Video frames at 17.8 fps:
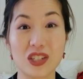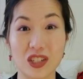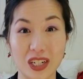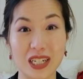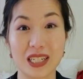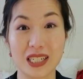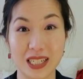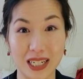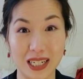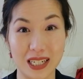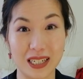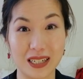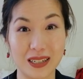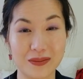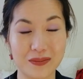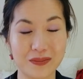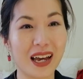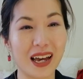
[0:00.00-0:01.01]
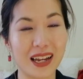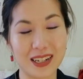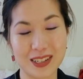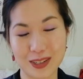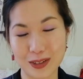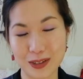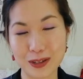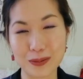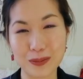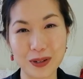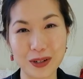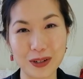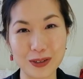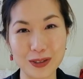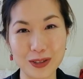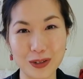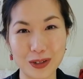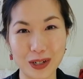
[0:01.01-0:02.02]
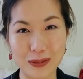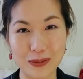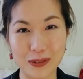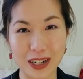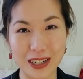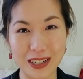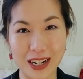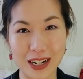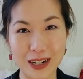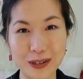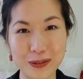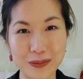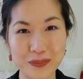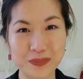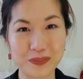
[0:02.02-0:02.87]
GT. And it's going to appear on screen right now.